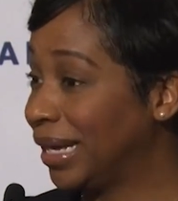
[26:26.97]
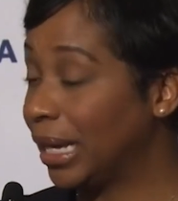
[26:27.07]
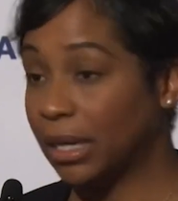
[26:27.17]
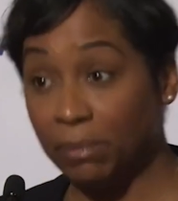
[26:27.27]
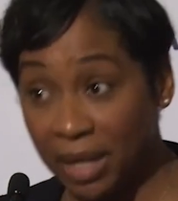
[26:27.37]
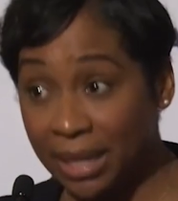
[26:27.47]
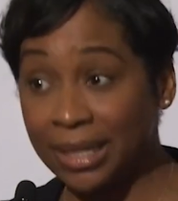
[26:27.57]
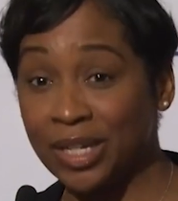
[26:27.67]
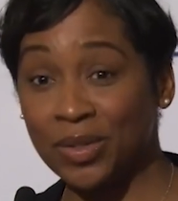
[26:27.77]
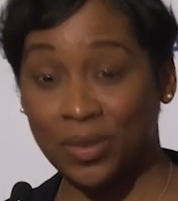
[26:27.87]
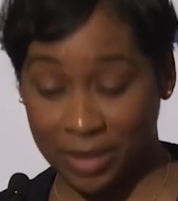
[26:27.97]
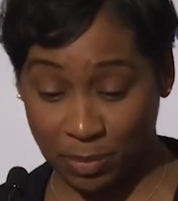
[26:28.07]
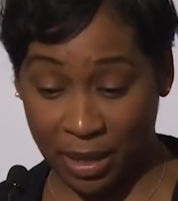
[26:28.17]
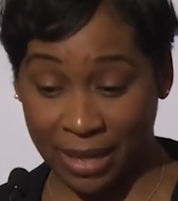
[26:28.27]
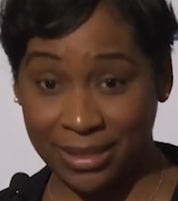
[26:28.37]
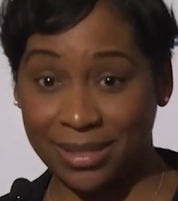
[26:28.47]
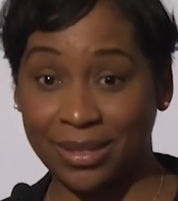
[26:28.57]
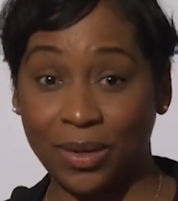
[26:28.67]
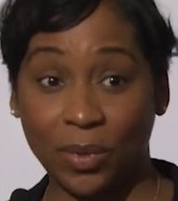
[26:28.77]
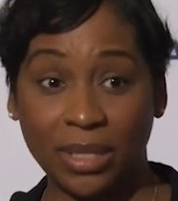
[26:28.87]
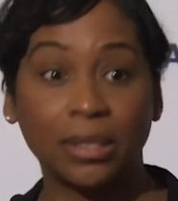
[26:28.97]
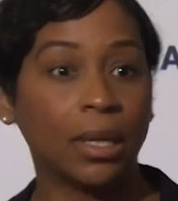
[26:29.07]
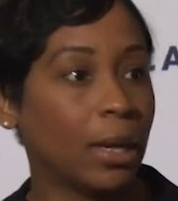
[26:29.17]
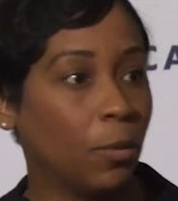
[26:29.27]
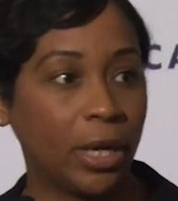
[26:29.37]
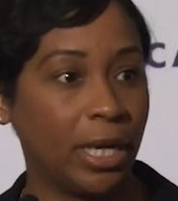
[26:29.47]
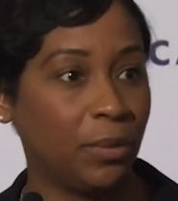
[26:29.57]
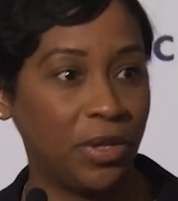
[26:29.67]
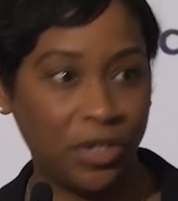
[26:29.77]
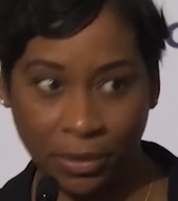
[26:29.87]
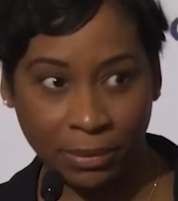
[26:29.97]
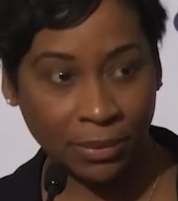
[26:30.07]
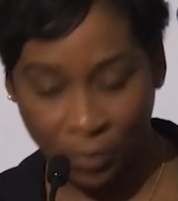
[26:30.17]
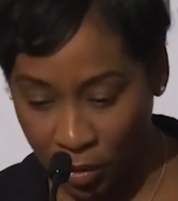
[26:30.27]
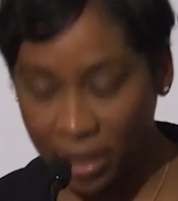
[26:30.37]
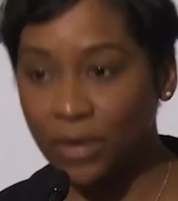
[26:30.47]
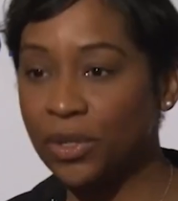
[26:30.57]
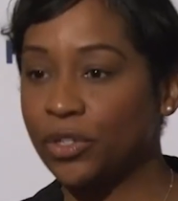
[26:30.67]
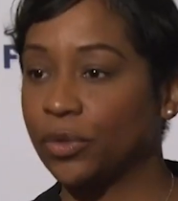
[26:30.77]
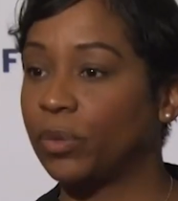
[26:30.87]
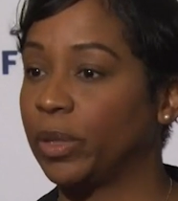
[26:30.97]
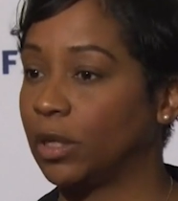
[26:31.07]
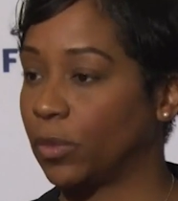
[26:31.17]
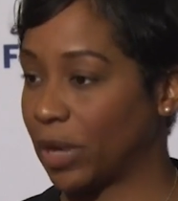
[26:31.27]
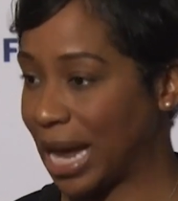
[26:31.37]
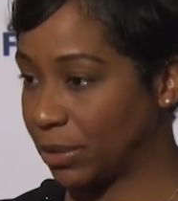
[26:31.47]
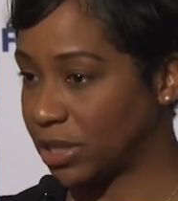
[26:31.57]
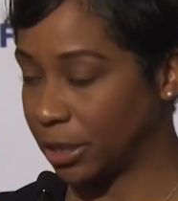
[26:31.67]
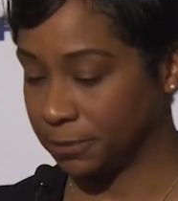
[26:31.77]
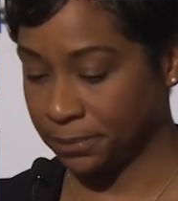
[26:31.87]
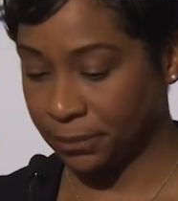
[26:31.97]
And immediately the response was, what can we do? What can we do to build more housing?